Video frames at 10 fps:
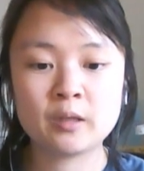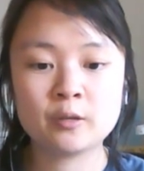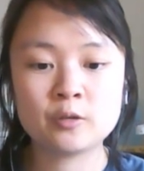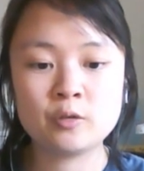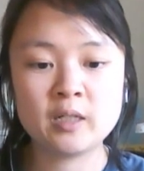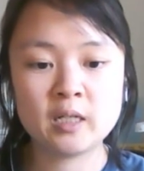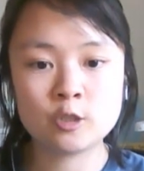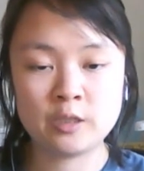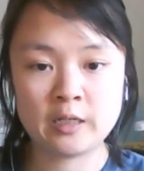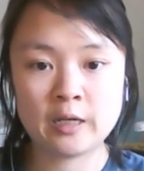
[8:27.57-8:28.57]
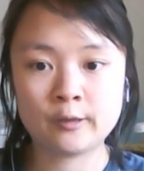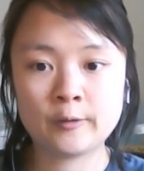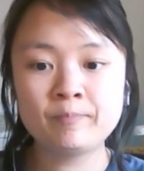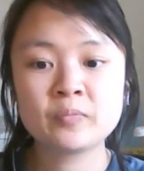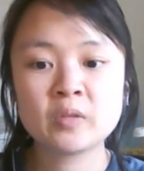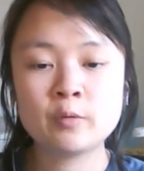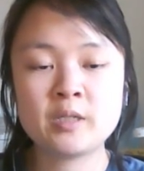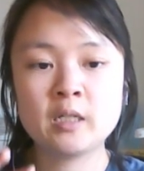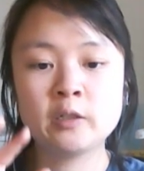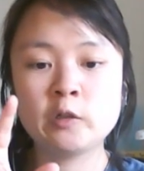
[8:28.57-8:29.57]
but they're doing it together. We
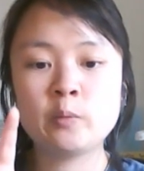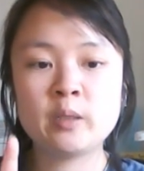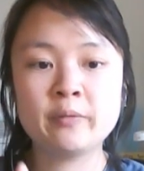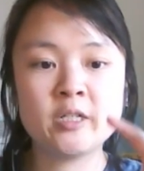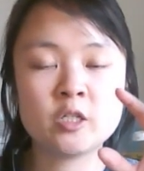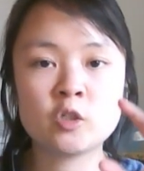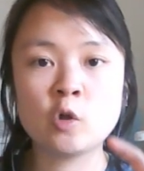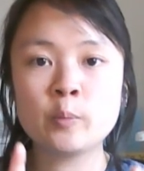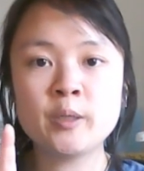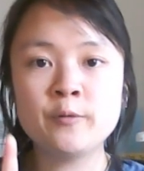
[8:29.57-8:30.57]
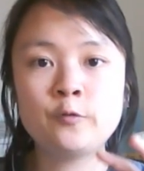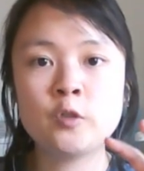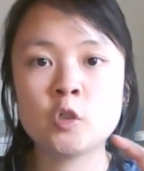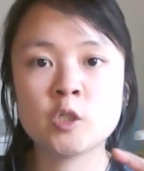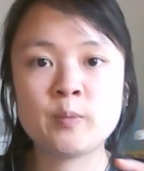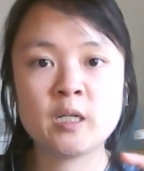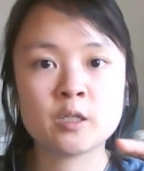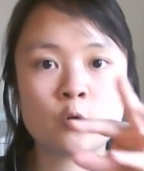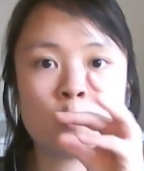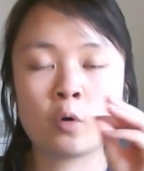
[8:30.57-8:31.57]
see a little bit of a dystopian feel just
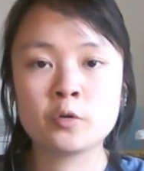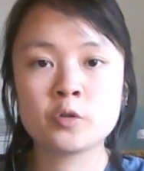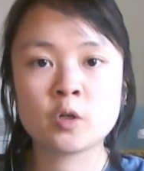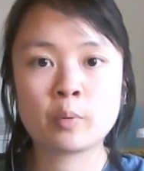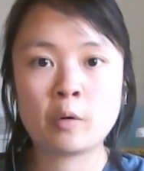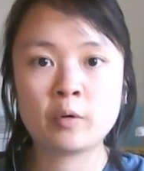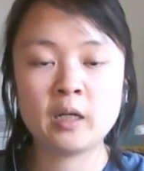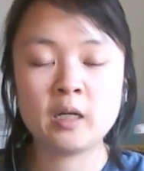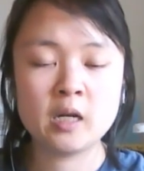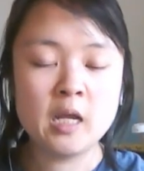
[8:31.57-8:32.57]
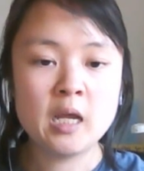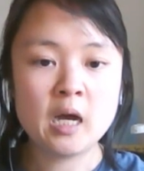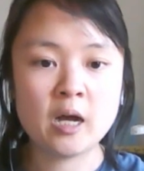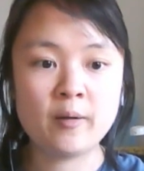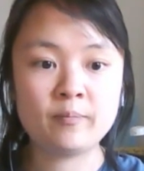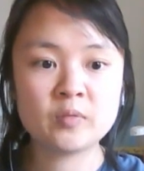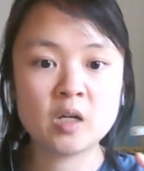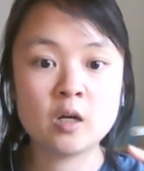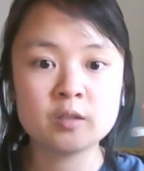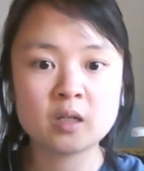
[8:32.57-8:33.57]
because the worlds are broken um,
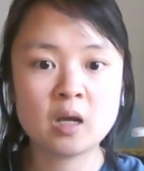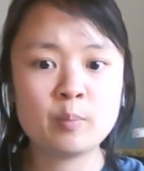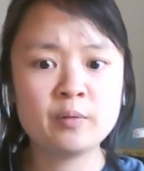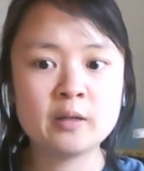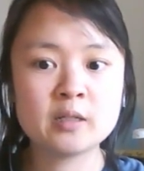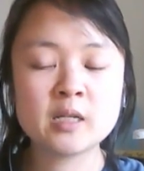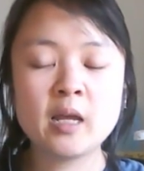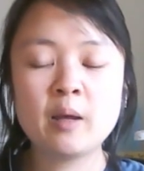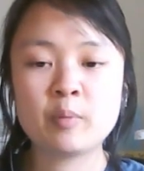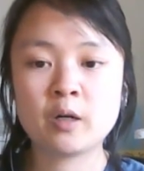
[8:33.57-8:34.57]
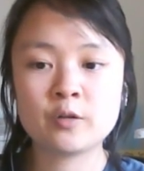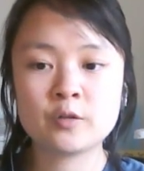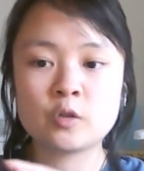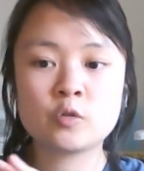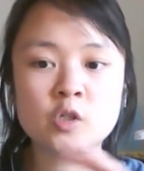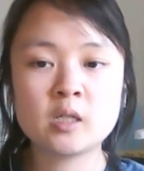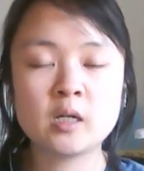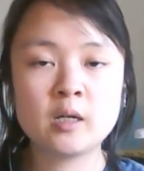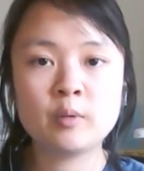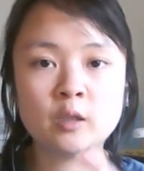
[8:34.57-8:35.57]
on top of us, but also just
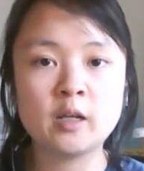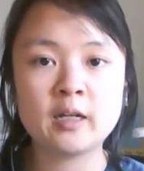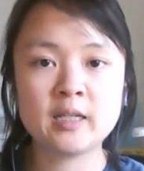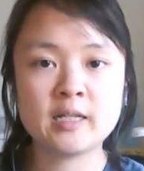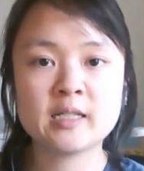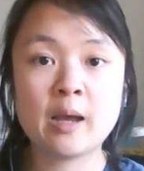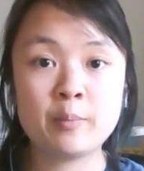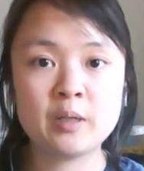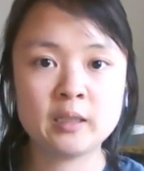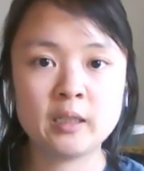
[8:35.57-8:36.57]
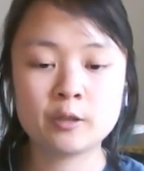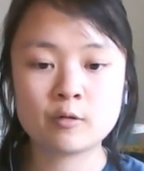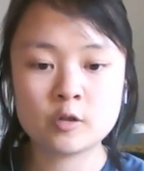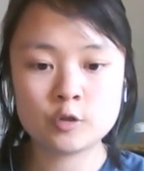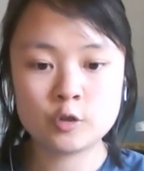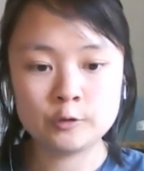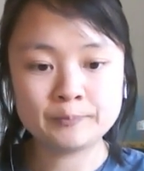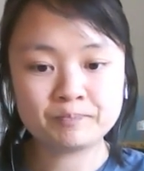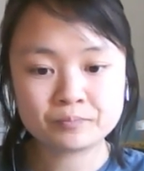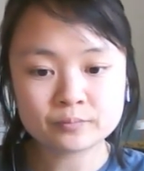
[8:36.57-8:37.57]
um, a lot of things happening later on
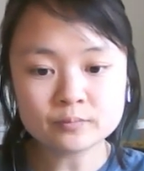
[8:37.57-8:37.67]
too.